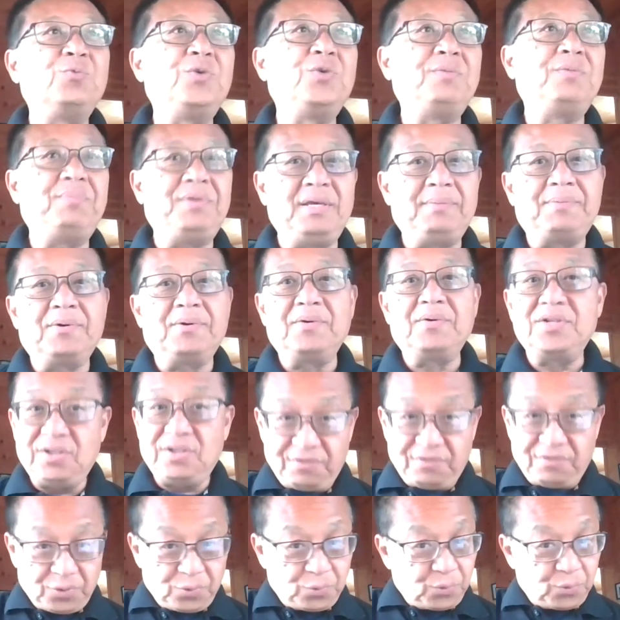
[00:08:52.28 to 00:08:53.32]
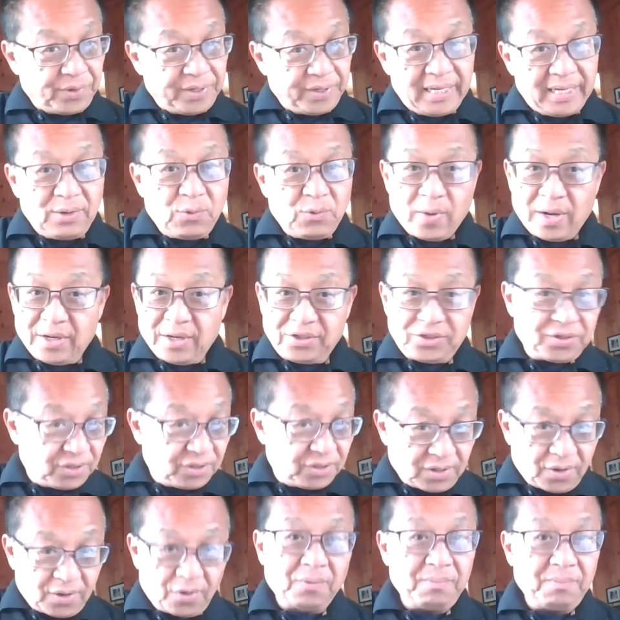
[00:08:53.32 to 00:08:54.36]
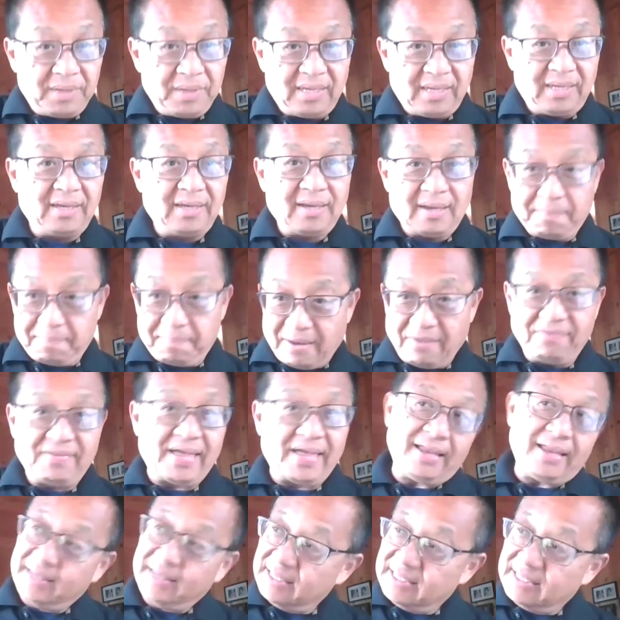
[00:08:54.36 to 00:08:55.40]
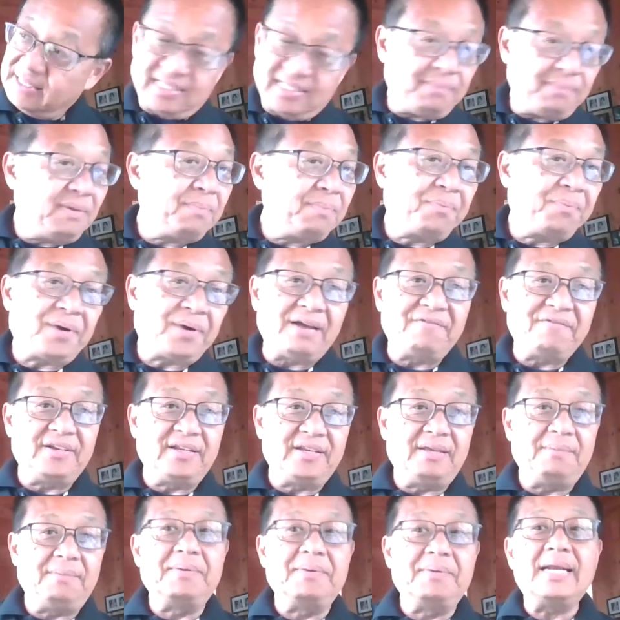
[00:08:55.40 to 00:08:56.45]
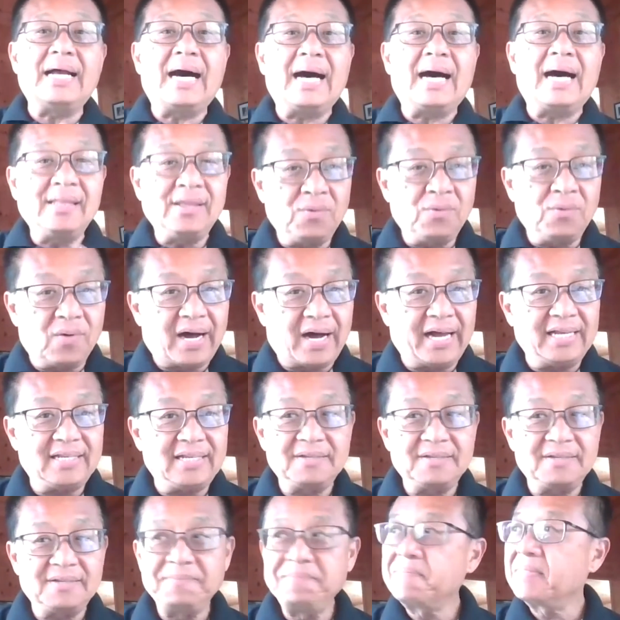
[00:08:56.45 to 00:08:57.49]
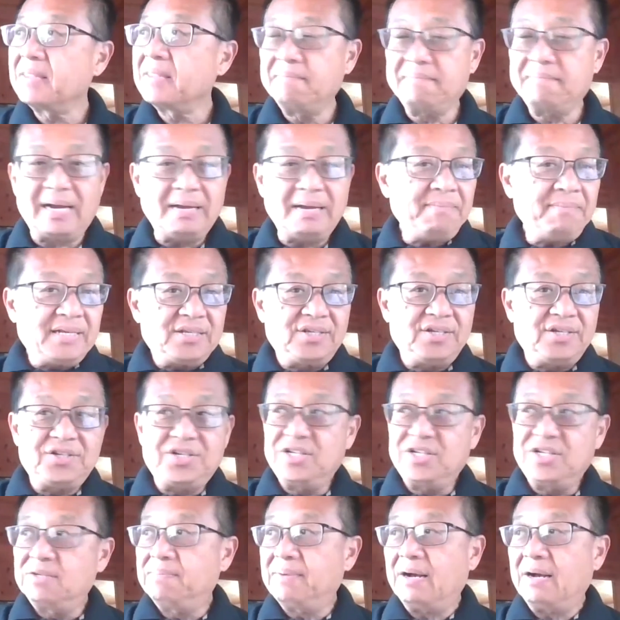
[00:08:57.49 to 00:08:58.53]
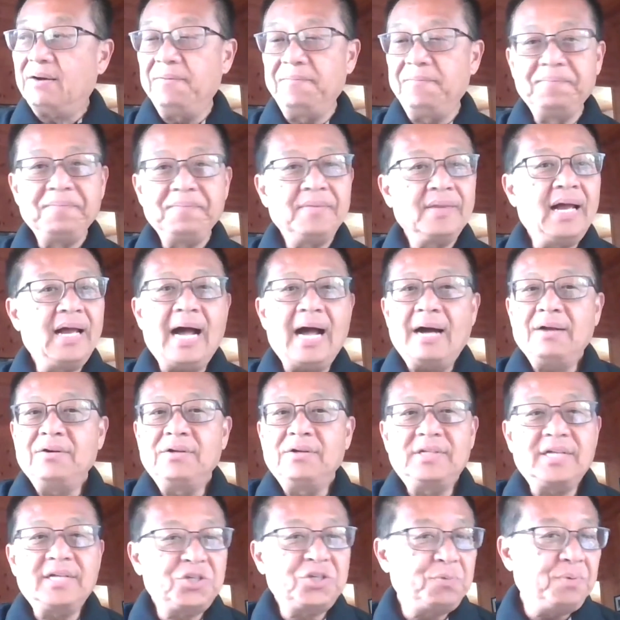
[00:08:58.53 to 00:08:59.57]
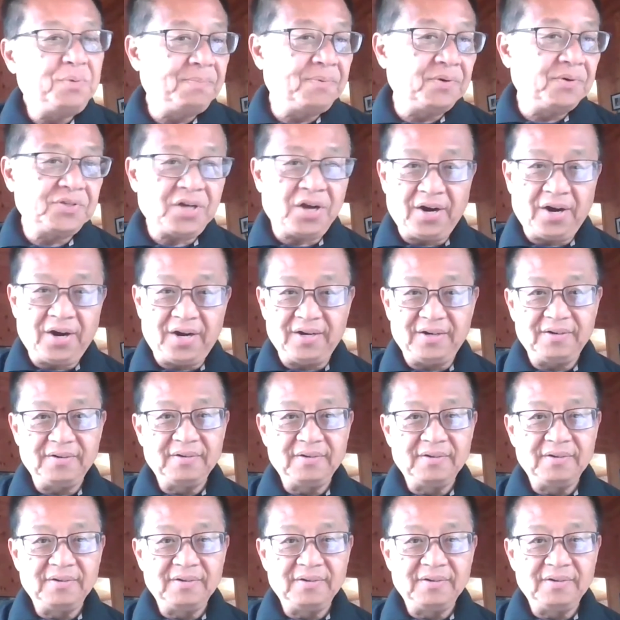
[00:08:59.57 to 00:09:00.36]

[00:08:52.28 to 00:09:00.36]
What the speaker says: with people is, if you really want to know me about that, you can see me privately. But otherwise, my message is about how to touch people's heart.